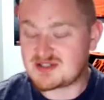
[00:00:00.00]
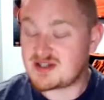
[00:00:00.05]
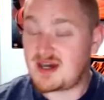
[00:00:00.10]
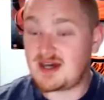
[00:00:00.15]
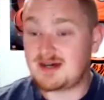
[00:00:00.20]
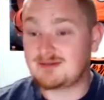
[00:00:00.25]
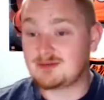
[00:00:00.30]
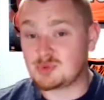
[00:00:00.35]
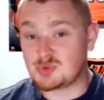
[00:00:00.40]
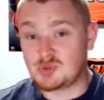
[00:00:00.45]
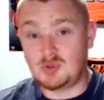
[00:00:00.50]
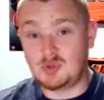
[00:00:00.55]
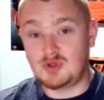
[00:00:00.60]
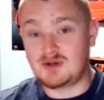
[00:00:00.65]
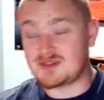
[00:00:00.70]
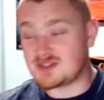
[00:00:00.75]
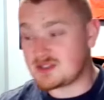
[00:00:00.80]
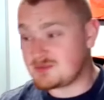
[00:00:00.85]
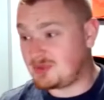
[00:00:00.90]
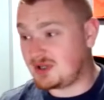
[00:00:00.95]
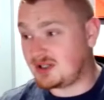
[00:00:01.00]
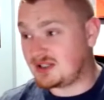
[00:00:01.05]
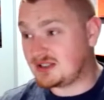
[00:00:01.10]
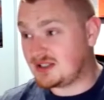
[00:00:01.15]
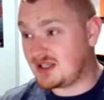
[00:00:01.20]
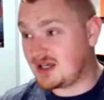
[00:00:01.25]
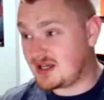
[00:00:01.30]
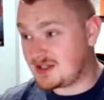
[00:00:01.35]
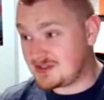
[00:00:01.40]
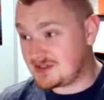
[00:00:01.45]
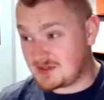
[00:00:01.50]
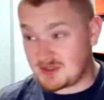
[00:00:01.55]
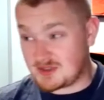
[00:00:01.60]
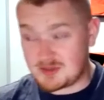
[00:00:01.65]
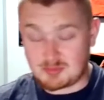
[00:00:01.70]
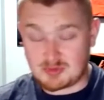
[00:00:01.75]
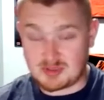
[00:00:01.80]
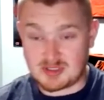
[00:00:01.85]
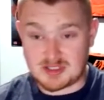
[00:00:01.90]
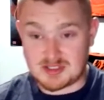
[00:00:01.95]
I have a rule on this podcast in this
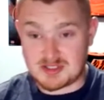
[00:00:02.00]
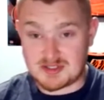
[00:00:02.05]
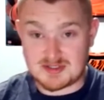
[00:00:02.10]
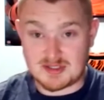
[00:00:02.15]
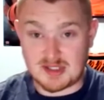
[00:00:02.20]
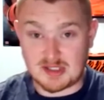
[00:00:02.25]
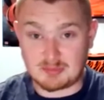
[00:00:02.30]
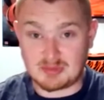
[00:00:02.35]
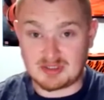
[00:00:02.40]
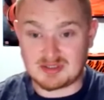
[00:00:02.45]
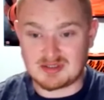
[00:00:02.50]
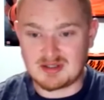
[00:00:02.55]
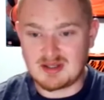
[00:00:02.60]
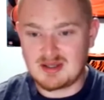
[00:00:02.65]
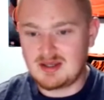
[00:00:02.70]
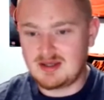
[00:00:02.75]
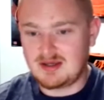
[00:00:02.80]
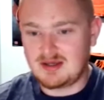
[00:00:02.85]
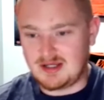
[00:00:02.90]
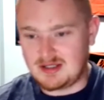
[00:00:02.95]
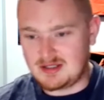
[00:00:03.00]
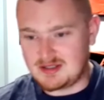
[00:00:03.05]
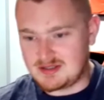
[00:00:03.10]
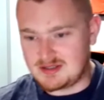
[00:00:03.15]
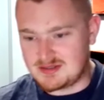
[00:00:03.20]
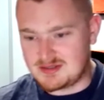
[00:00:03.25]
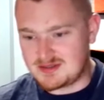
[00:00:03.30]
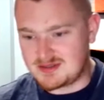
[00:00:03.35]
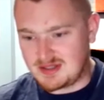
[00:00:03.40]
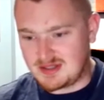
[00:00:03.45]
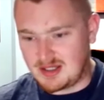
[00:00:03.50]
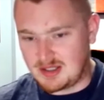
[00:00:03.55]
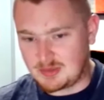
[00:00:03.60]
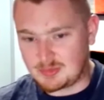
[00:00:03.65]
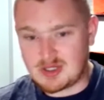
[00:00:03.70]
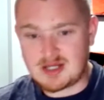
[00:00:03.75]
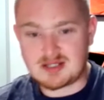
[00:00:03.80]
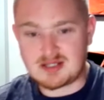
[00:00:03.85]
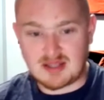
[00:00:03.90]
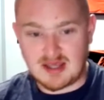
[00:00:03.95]
prediction segment. It is
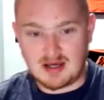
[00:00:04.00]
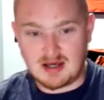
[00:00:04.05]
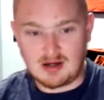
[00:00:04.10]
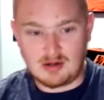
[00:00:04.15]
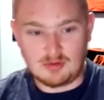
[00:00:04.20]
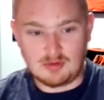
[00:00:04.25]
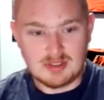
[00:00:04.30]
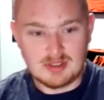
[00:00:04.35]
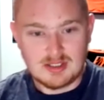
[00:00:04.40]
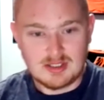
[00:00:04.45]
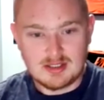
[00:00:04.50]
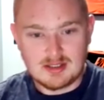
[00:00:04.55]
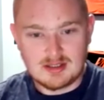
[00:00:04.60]
right now.